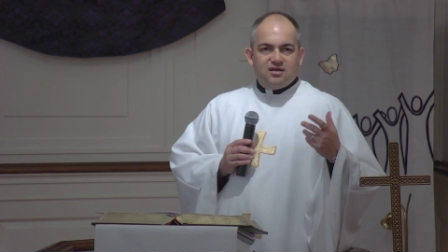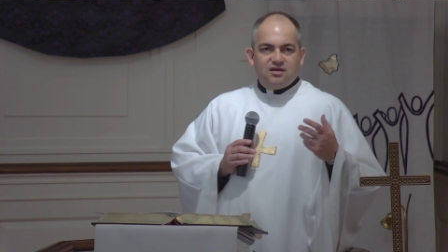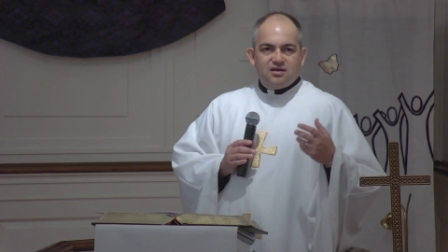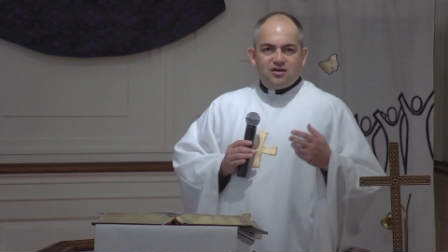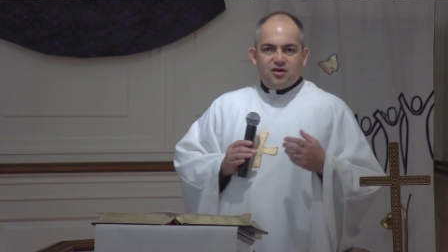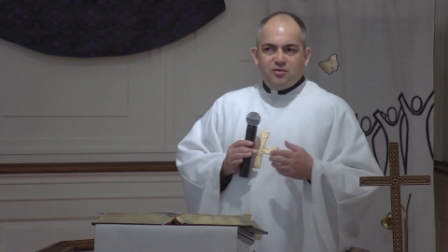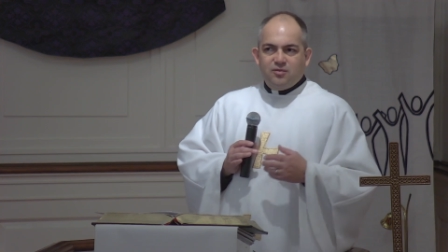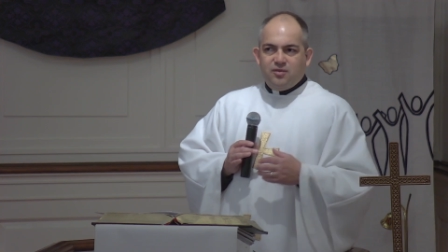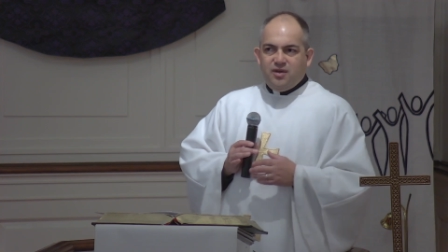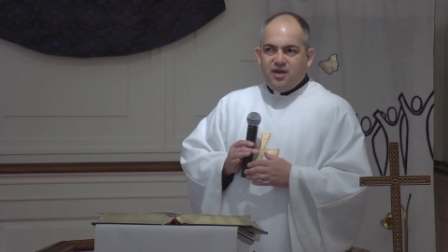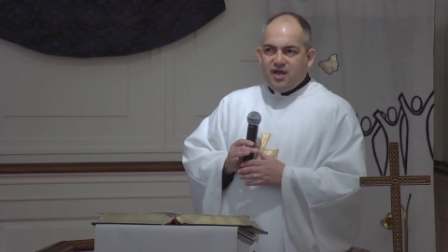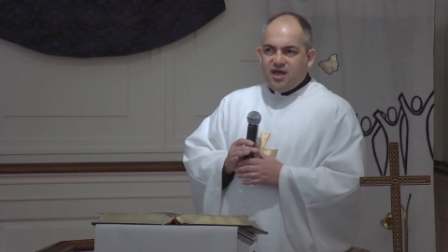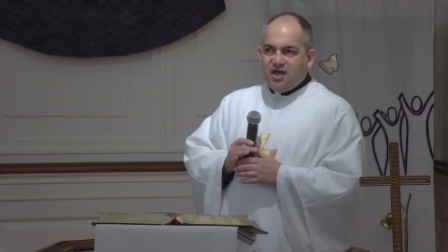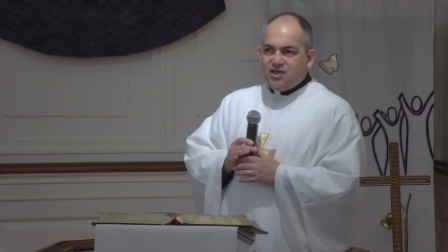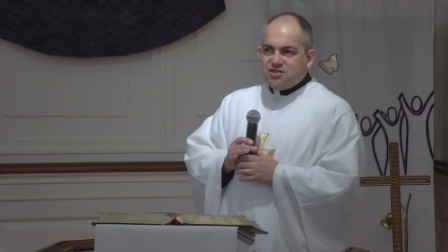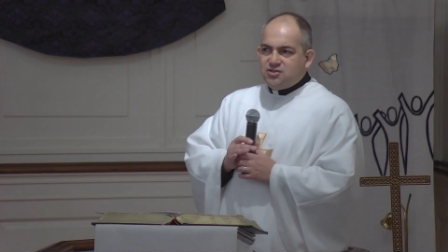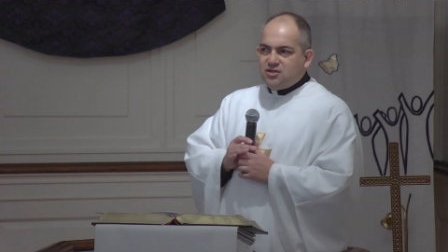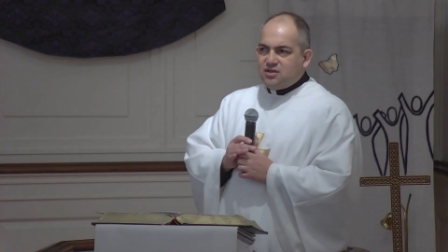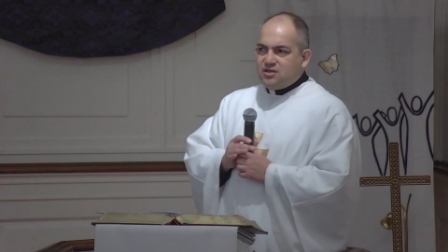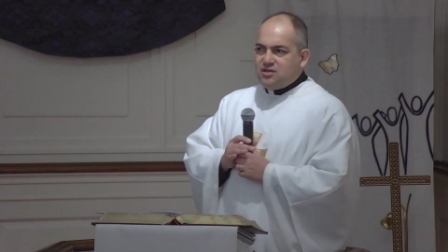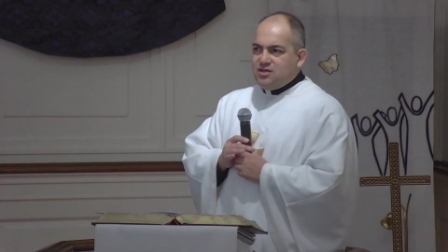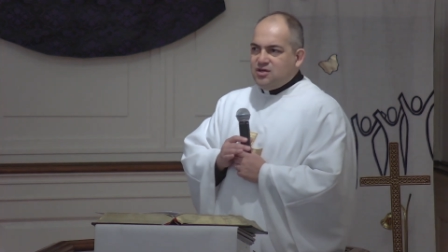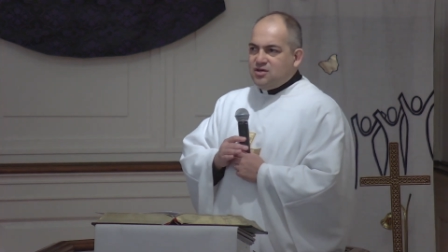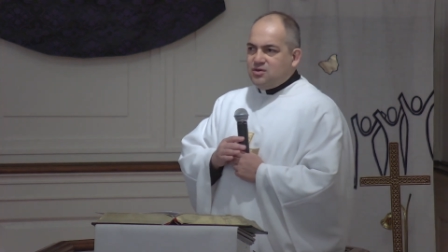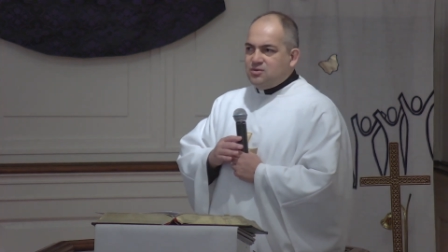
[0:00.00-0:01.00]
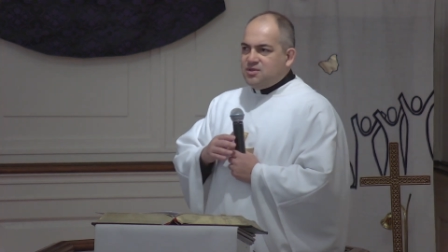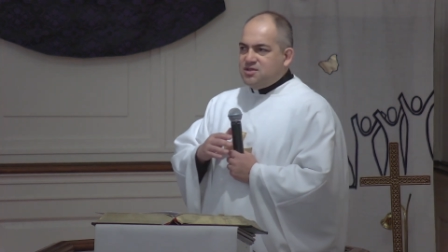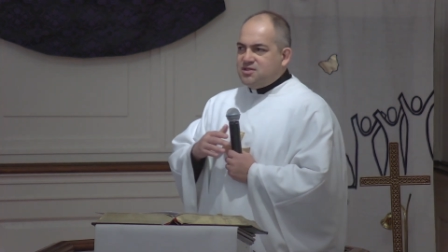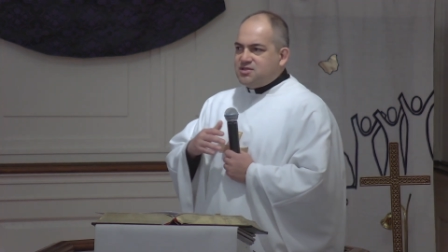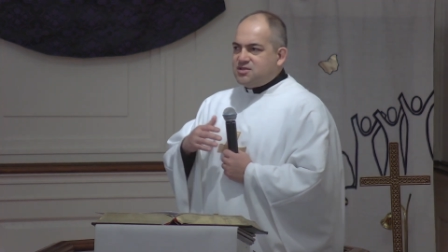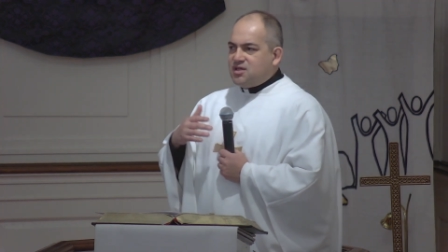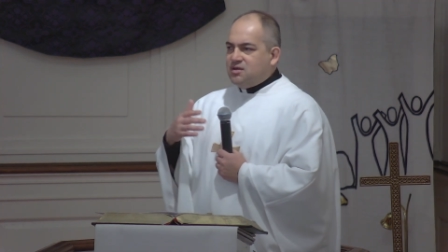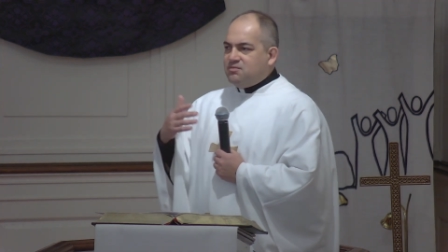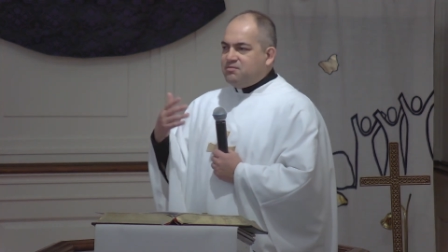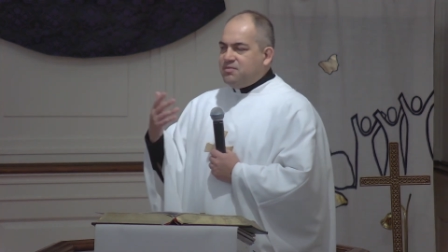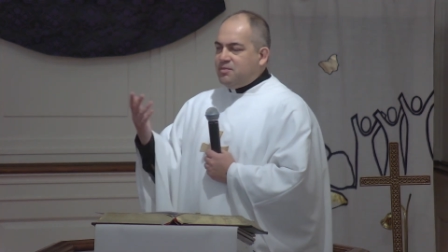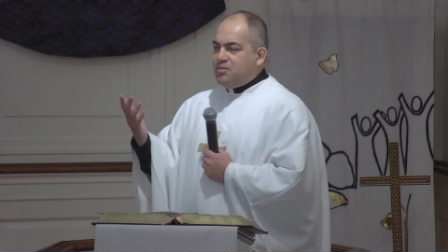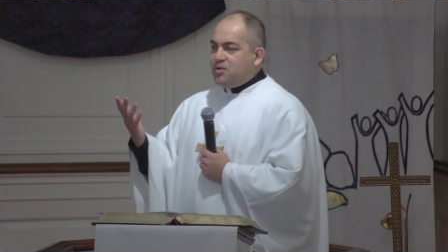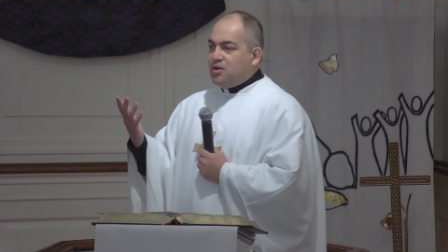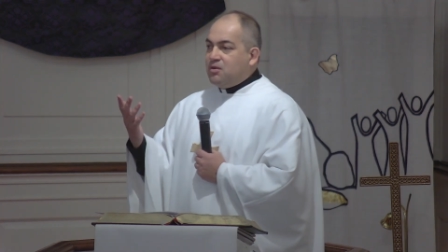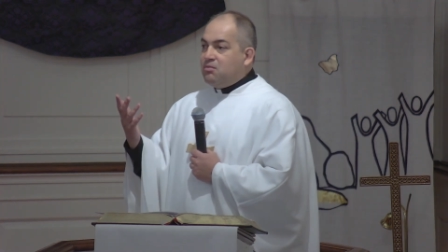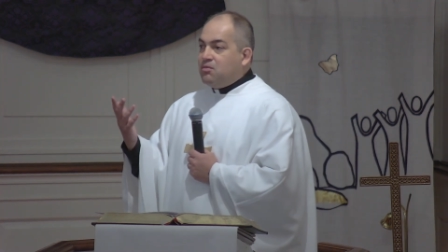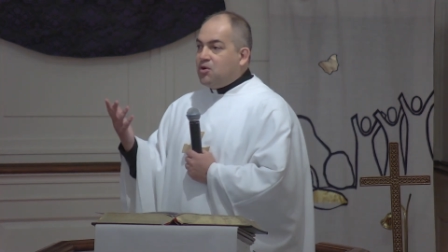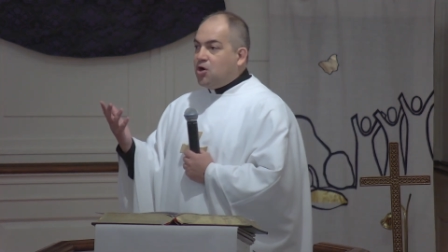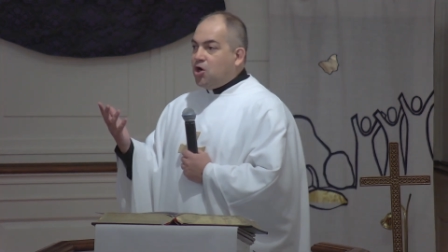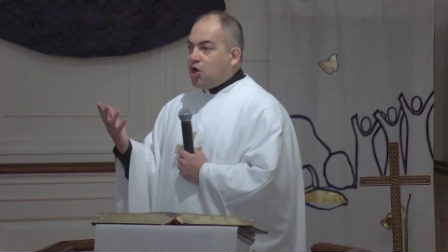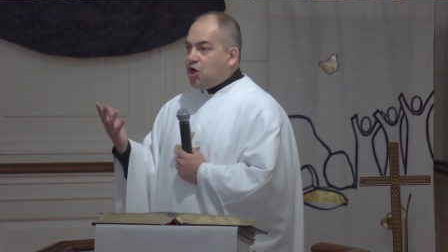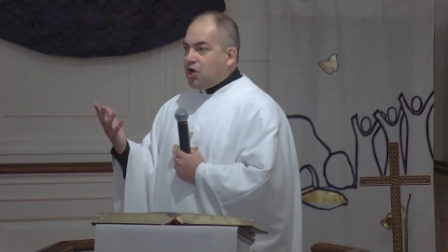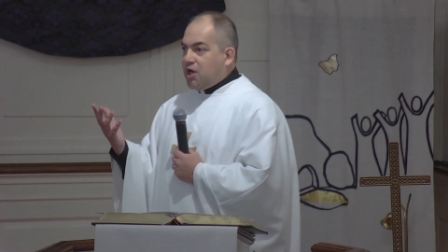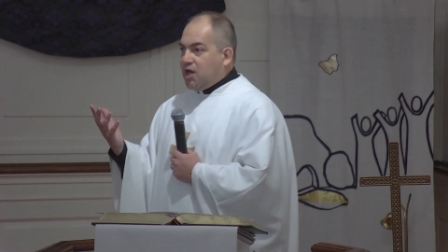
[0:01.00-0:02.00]
uh, communication theorists and people in
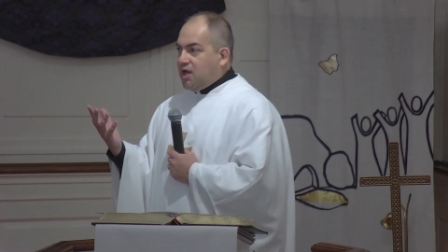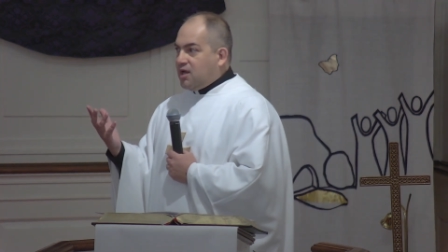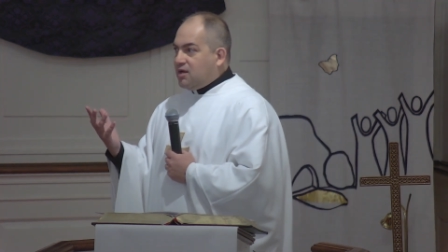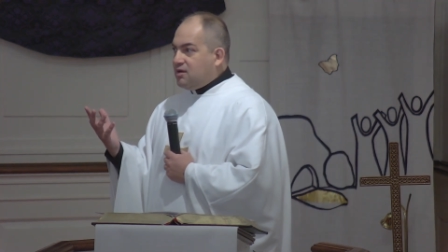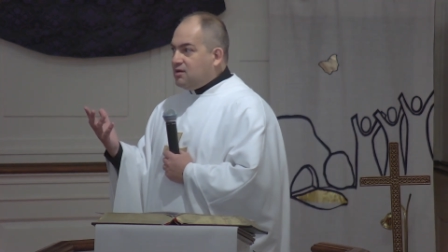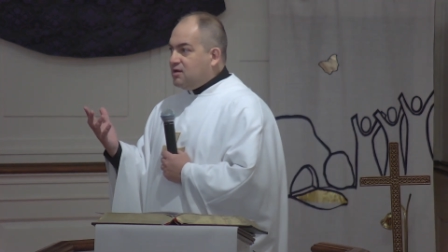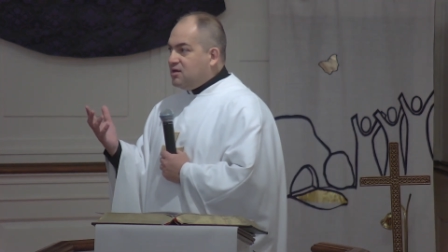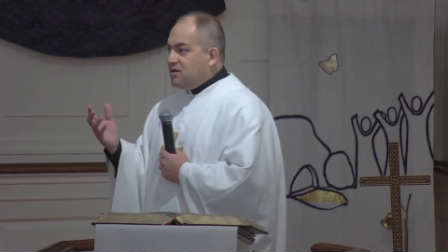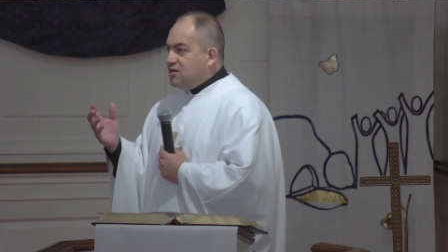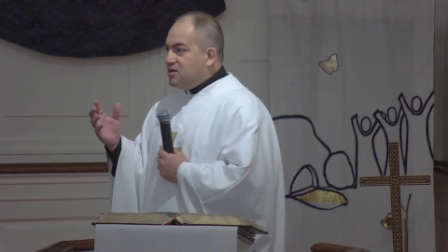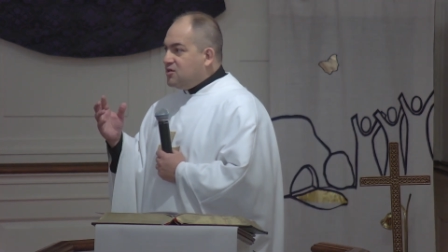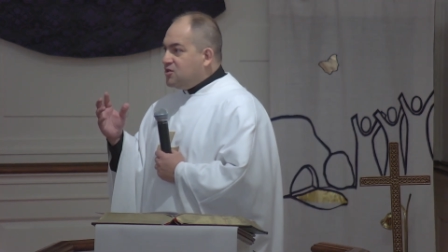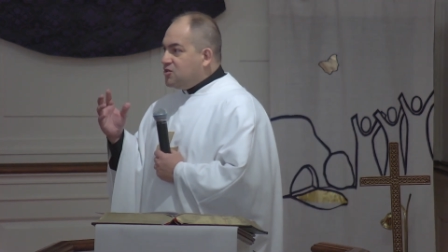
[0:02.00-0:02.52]
marketing